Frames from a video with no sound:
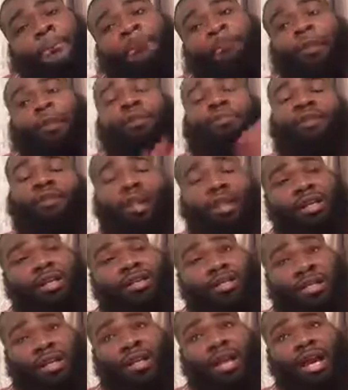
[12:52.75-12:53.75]
Well,
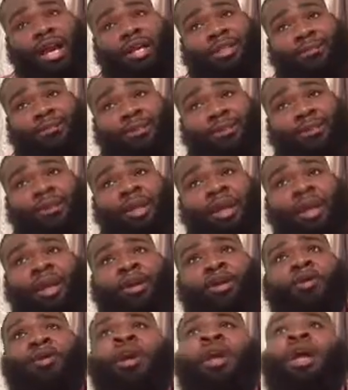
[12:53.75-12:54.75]
Veronica's in the hospital
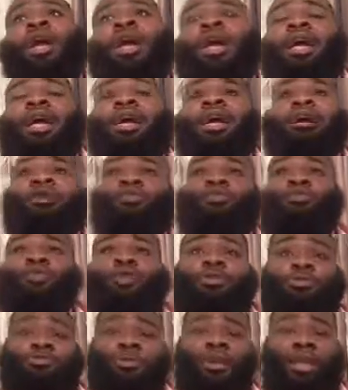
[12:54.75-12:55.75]
now, and
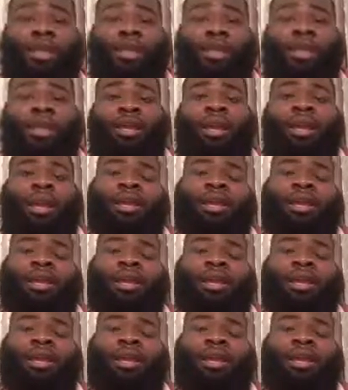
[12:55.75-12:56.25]
with Benny.